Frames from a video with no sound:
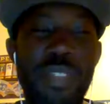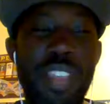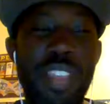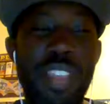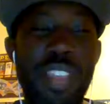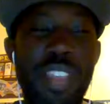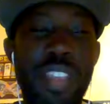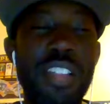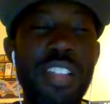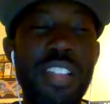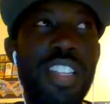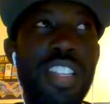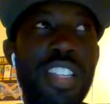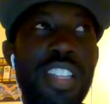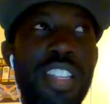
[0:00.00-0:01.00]

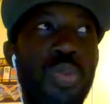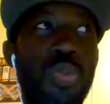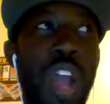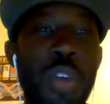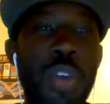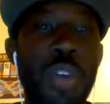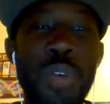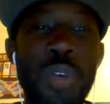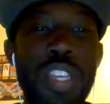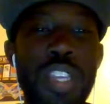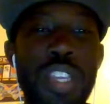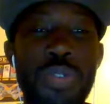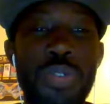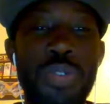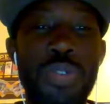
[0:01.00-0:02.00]
rock with what you
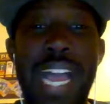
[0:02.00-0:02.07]
got.